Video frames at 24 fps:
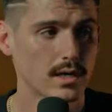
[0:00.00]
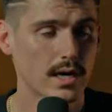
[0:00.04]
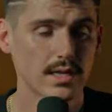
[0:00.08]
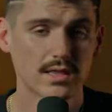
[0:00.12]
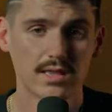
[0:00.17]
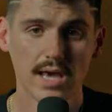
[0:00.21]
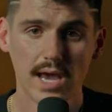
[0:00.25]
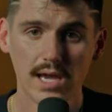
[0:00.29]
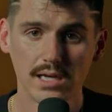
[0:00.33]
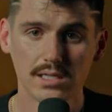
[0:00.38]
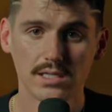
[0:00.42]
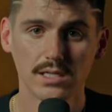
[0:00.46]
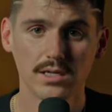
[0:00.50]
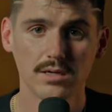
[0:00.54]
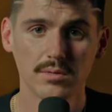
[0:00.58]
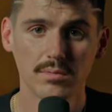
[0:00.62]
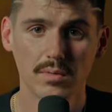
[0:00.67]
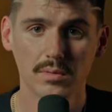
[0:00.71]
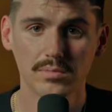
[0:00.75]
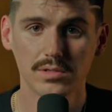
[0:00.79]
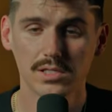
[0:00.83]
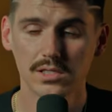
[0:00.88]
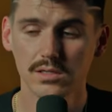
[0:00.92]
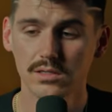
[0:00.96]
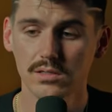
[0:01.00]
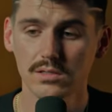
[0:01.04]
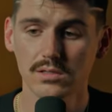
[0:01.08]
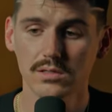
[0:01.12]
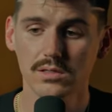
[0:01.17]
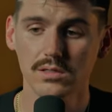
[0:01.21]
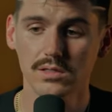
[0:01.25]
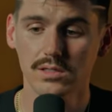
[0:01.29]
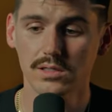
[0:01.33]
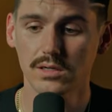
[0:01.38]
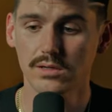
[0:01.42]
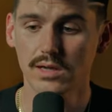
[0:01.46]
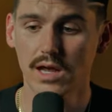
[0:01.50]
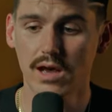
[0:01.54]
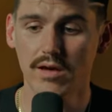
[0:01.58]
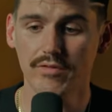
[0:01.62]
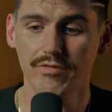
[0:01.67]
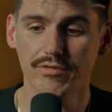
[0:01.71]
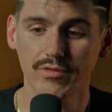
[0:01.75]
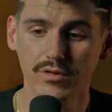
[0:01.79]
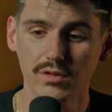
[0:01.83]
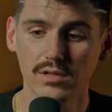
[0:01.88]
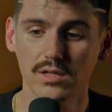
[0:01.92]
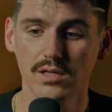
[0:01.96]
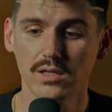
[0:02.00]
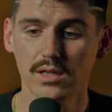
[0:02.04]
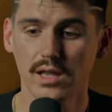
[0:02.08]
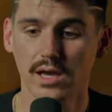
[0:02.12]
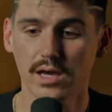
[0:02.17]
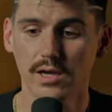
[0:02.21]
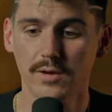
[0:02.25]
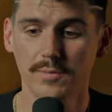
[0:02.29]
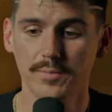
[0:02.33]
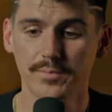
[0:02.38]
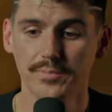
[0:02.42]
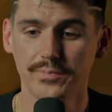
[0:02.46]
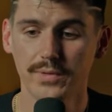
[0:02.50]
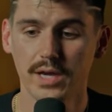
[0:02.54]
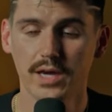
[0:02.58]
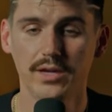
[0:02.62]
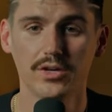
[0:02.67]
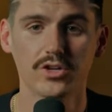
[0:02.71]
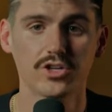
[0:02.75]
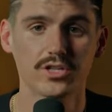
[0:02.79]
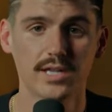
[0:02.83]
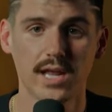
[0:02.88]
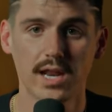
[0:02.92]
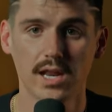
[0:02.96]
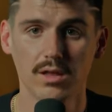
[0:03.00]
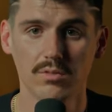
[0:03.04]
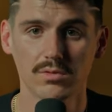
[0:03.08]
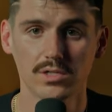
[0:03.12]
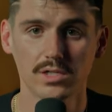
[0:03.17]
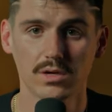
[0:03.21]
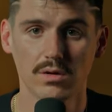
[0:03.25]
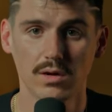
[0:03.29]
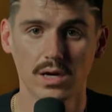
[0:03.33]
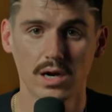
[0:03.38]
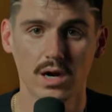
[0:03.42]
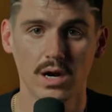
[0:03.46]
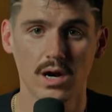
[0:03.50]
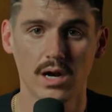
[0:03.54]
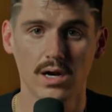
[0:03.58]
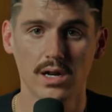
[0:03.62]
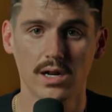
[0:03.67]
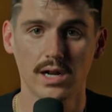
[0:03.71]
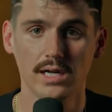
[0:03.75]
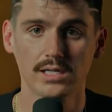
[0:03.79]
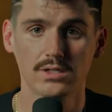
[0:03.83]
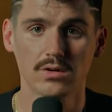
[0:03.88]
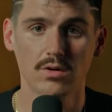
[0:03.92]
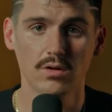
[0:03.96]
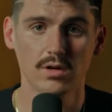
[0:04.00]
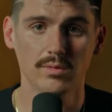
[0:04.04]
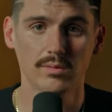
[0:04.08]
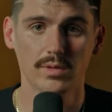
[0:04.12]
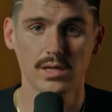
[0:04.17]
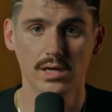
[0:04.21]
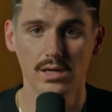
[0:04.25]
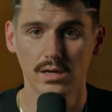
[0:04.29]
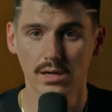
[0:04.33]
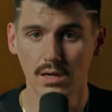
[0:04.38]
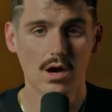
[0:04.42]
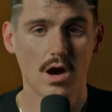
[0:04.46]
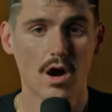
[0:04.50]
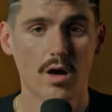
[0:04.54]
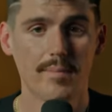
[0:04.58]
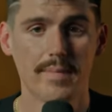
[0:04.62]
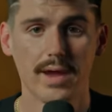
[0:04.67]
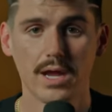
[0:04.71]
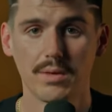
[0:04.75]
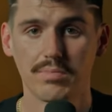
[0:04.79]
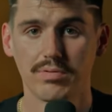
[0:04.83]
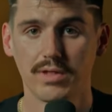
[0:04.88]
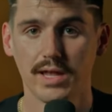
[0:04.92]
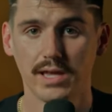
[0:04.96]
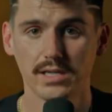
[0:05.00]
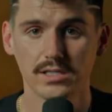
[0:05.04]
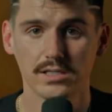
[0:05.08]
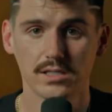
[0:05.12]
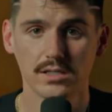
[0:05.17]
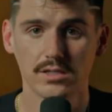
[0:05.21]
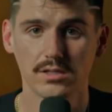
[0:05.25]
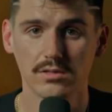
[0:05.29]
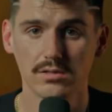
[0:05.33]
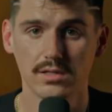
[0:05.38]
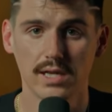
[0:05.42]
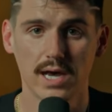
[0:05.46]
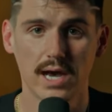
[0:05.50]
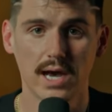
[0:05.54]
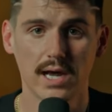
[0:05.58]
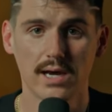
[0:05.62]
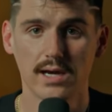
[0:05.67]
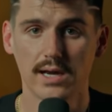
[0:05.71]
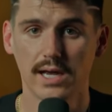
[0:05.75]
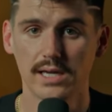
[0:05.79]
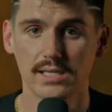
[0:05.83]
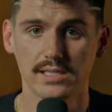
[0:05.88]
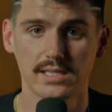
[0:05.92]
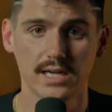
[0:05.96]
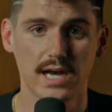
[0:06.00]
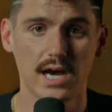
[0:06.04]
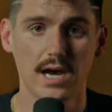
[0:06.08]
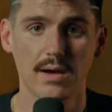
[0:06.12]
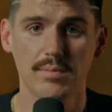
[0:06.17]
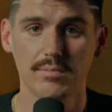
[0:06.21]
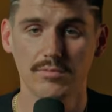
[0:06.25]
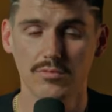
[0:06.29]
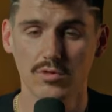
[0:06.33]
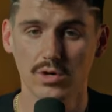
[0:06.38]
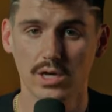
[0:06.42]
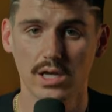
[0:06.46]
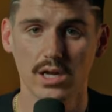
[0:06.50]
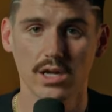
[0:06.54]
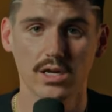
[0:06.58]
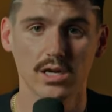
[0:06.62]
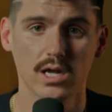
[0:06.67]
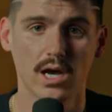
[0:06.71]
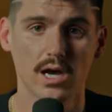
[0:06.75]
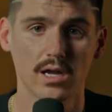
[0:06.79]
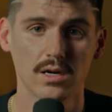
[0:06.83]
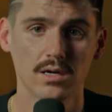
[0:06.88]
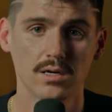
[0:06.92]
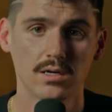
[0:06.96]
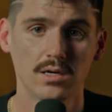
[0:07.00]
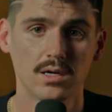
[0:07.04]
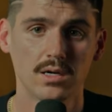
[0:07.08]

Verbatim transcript: So I thanked him. I'm still still not fully like understanding what's going on, and I told him that I'll make plans to do that ASAP. We'll get it done.